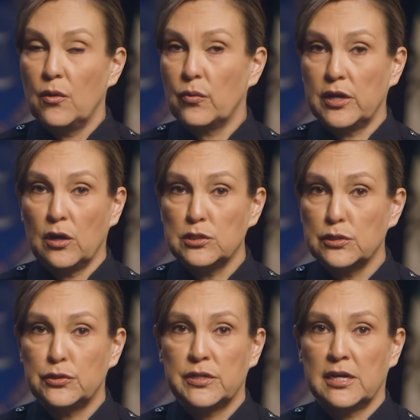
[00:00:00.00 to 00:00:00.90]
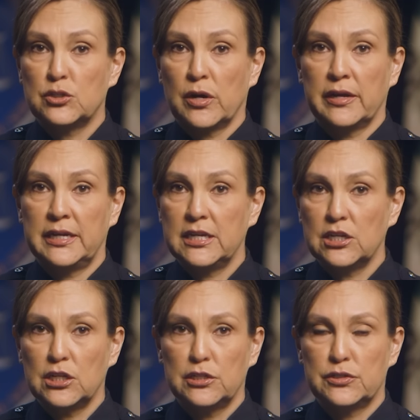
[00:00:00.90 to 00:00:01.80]
We also do not draw any
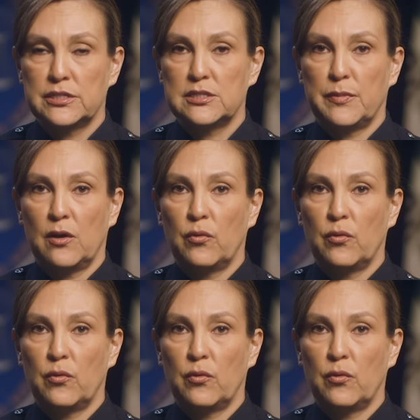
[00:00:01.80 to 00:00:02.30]
conclusions about